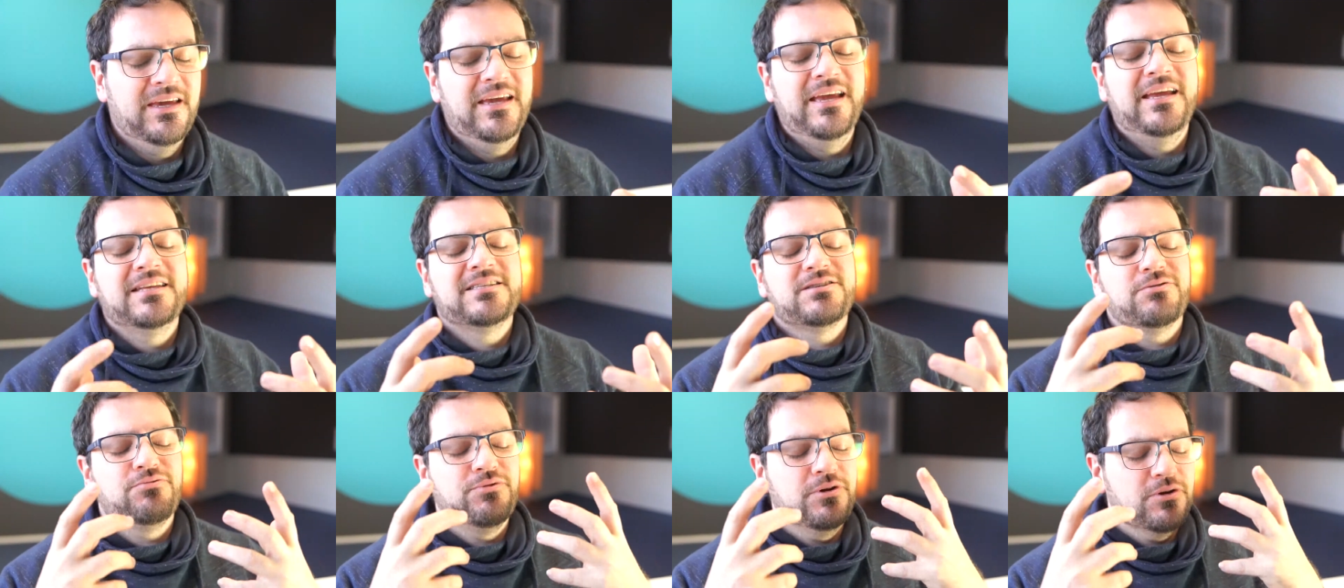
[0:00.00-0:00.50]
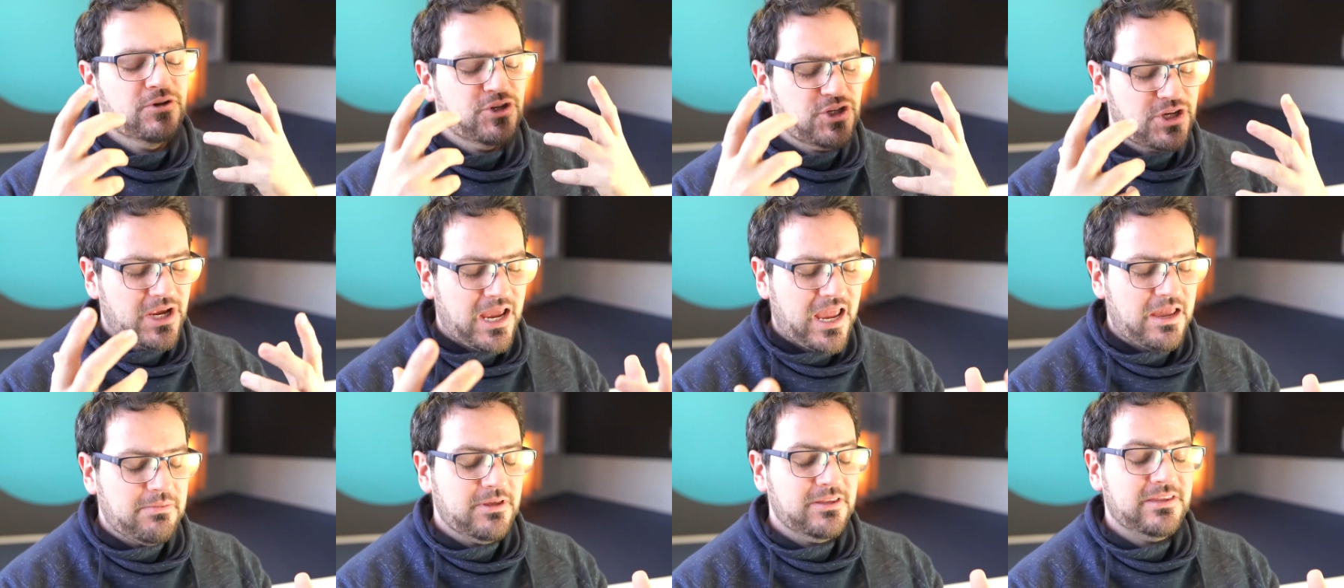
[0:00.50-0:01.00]
it's a real
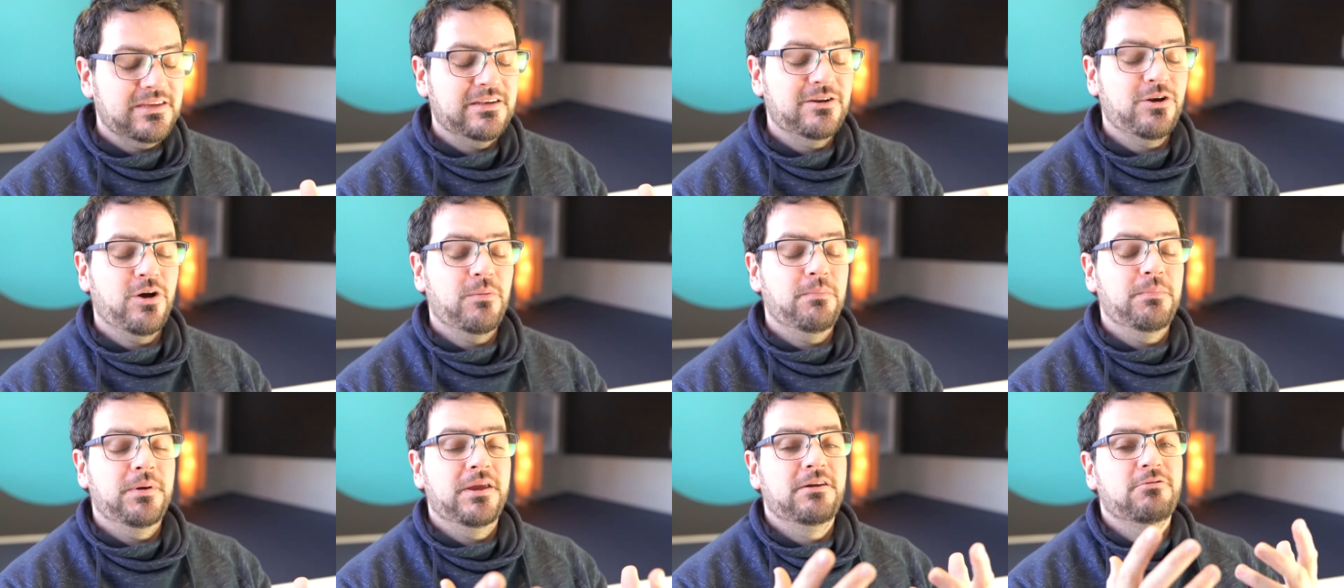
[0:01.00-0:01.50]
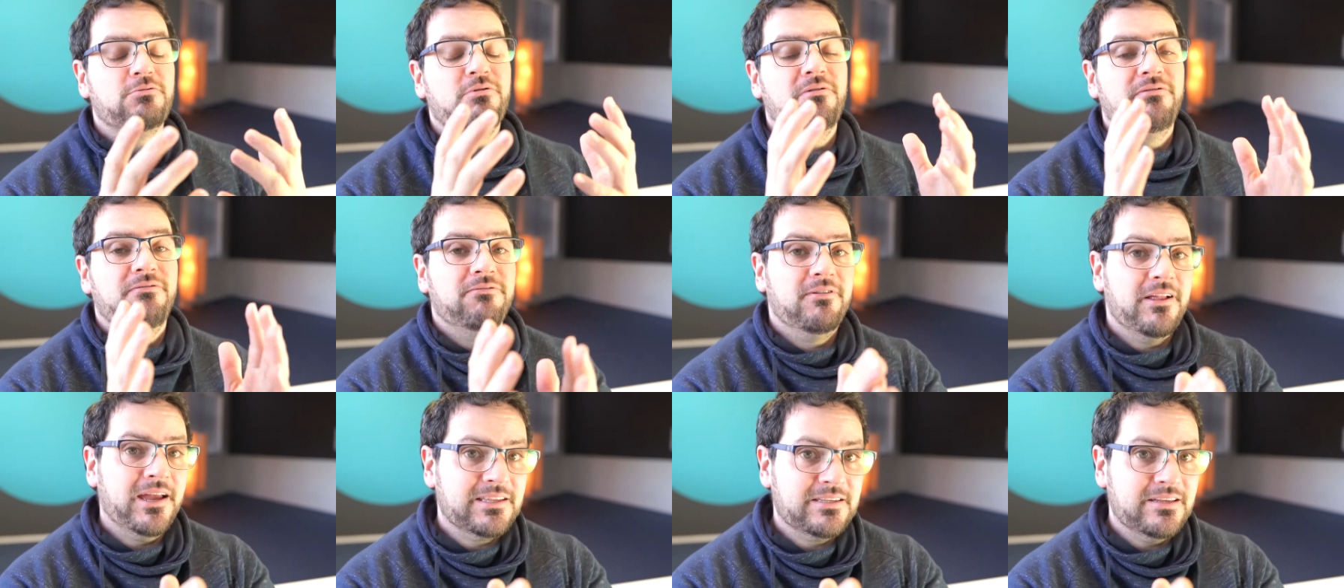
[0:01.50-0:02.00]
shame that they're not being
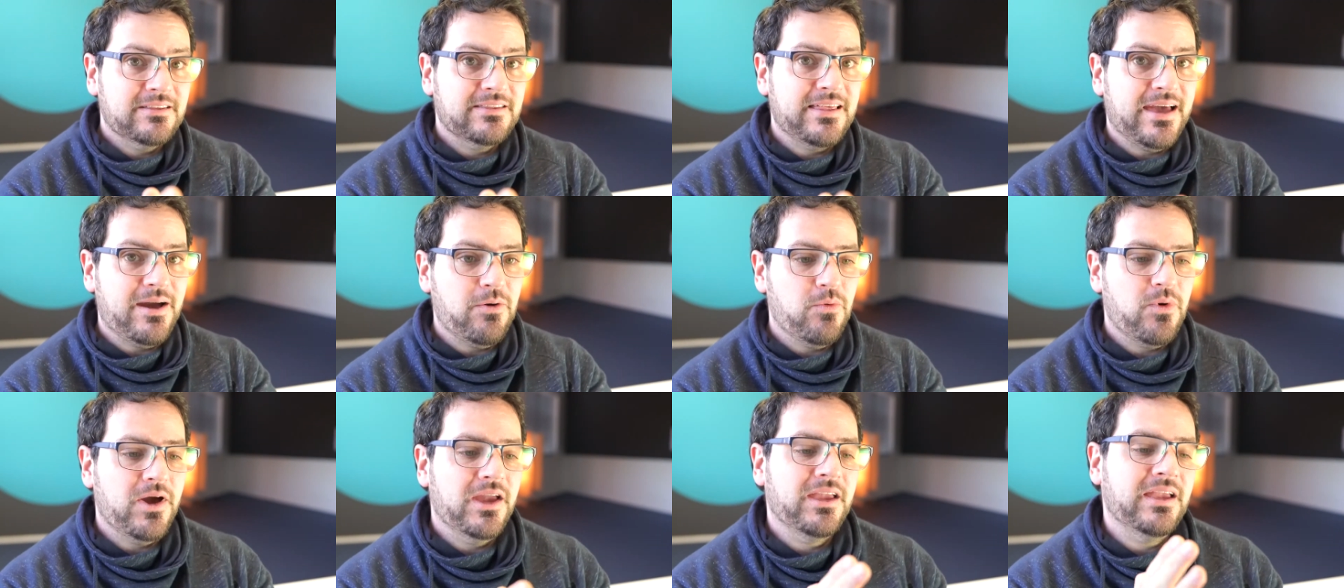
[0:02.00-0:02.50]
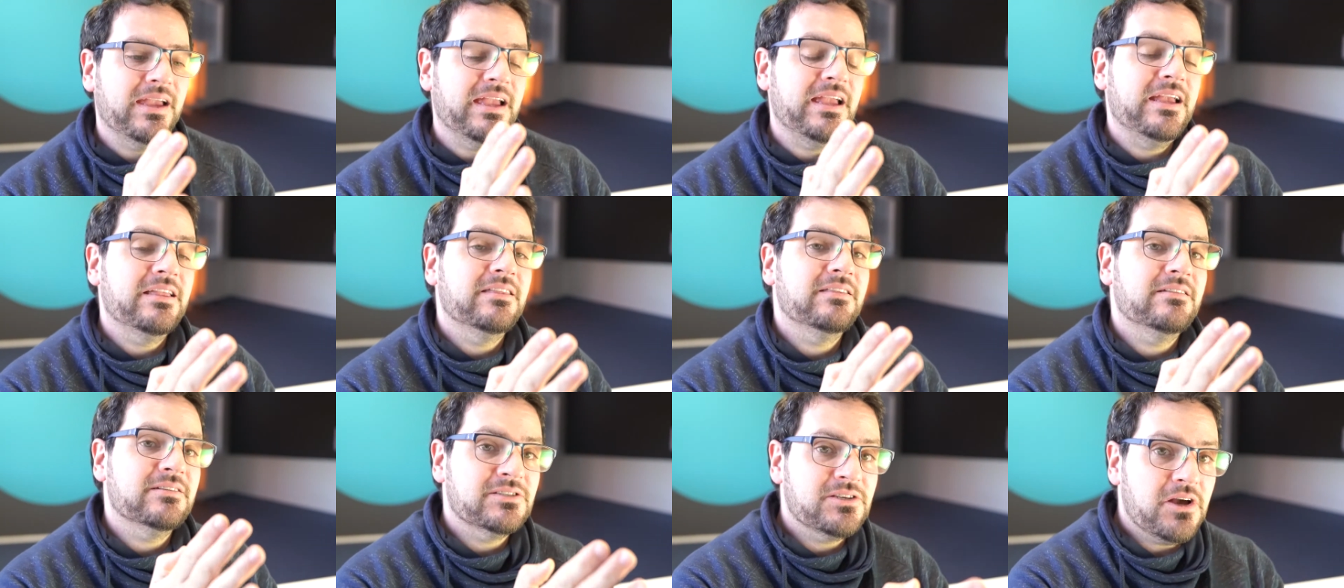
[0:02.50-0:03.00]
reflected that way
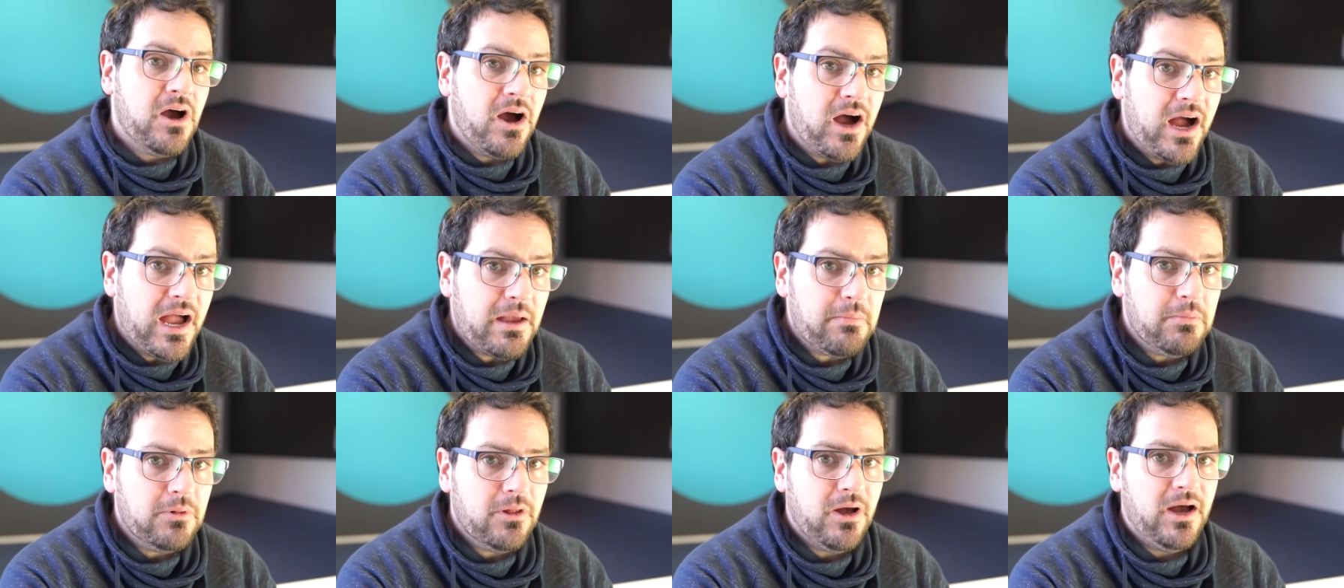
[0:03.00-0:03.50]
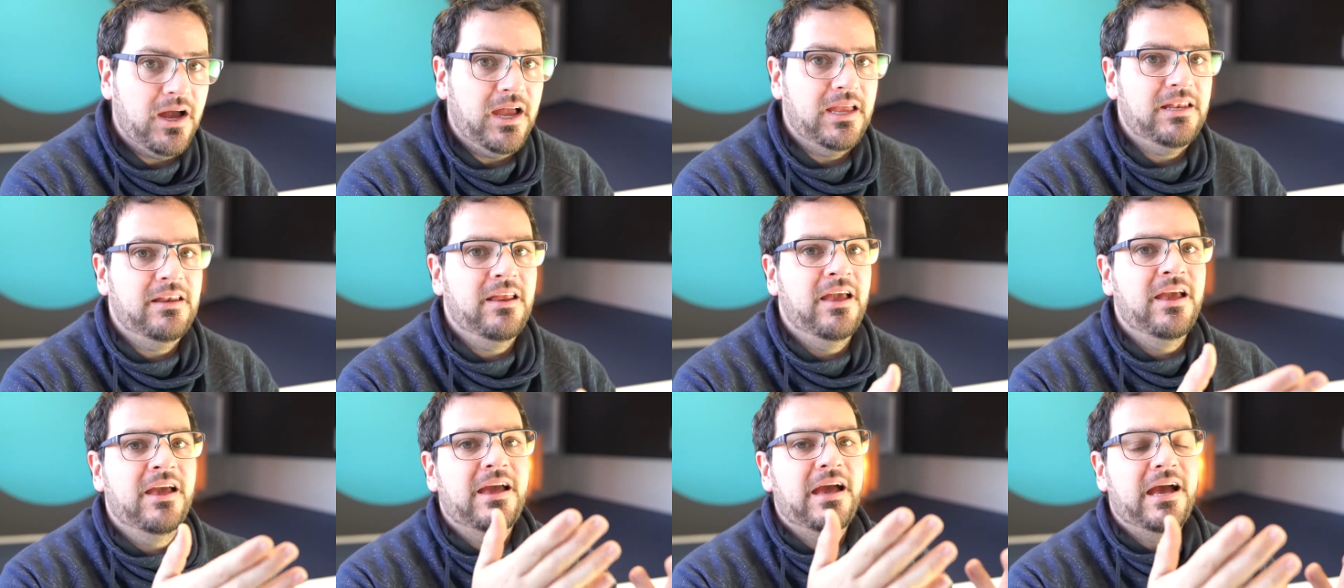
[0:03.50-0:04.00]
in the timeline
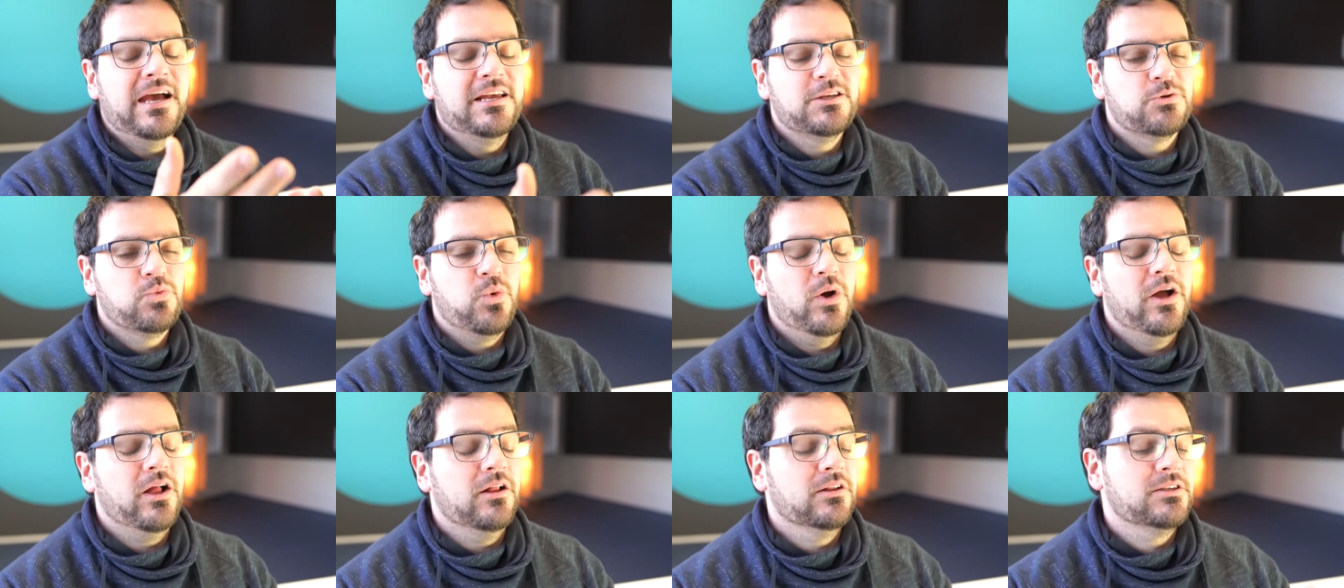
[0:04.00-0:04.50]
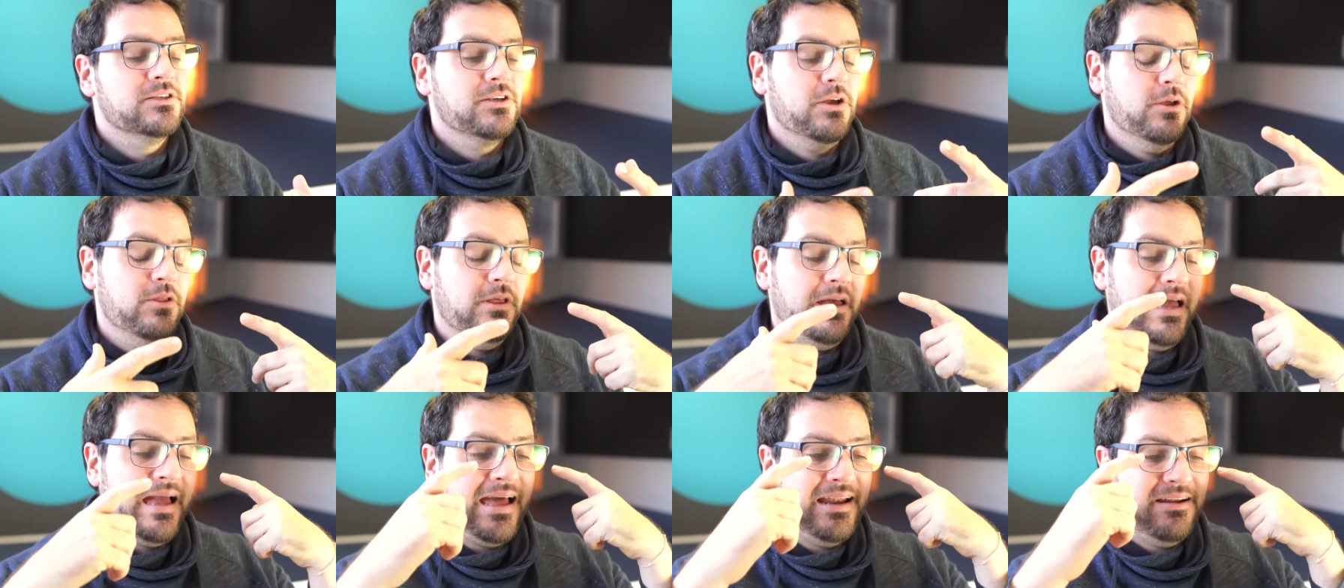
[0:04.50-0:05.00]
as well, so
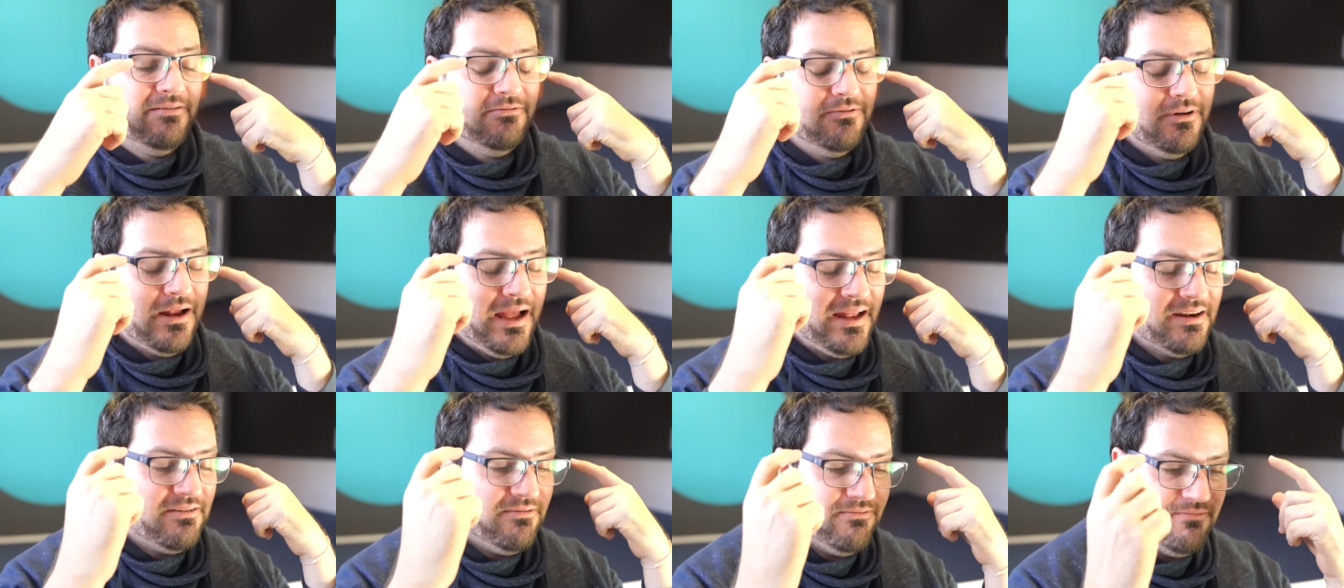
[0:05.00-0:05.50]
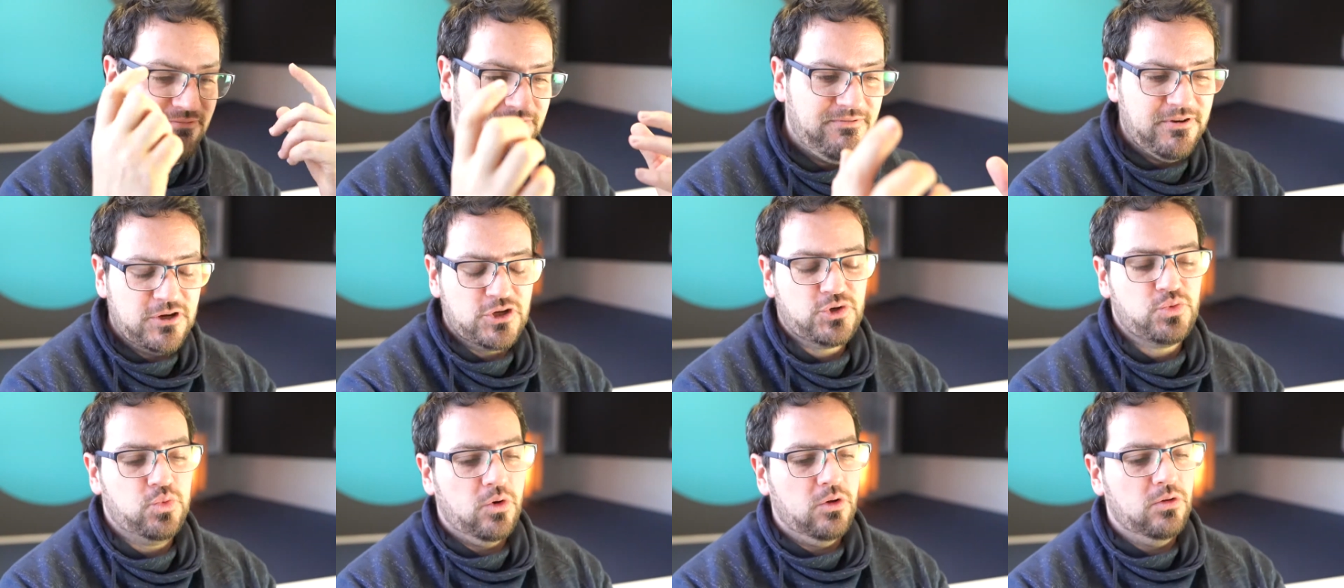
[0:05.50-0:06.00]
that at a
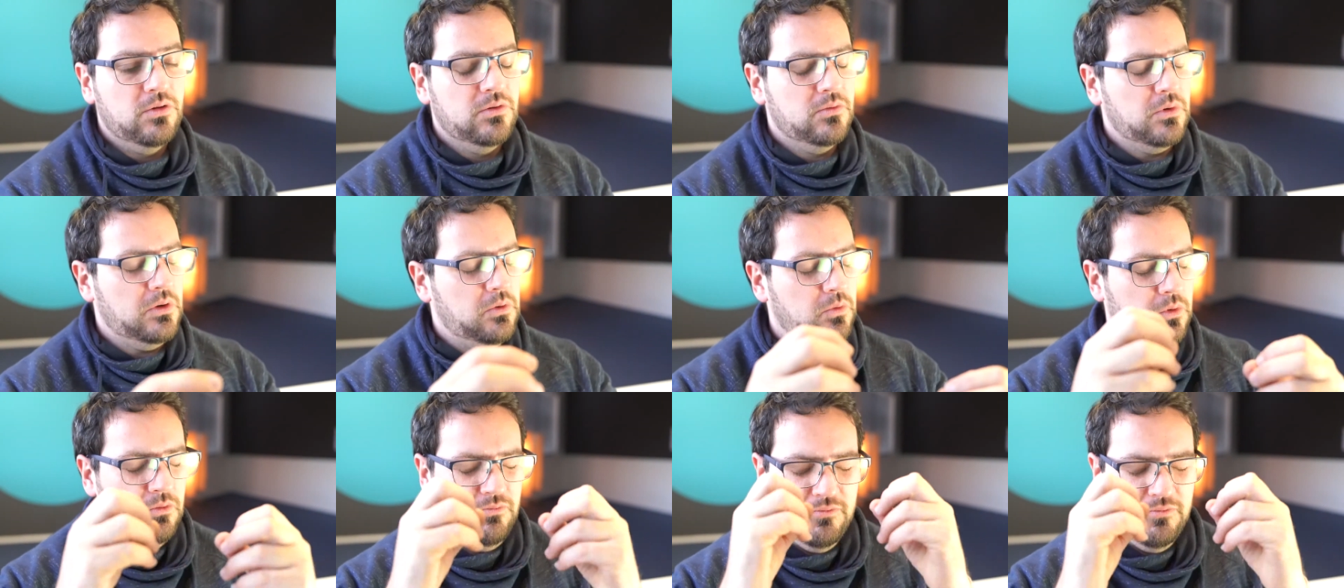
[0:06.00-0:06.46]
visual, a